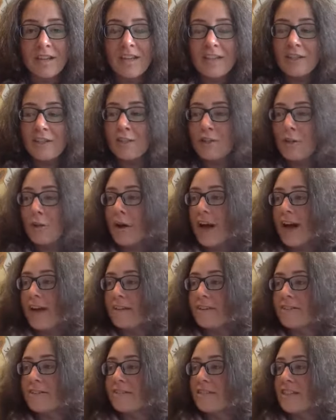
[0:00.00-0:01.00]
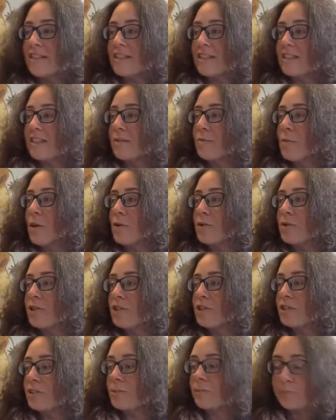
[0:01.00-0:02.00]
You know, anger is an
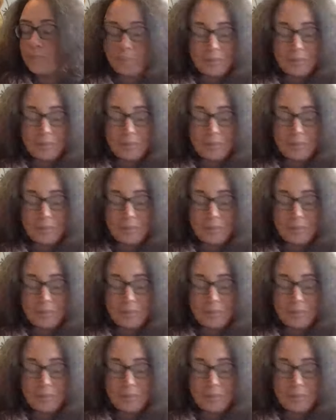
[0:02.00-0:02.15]
emotion.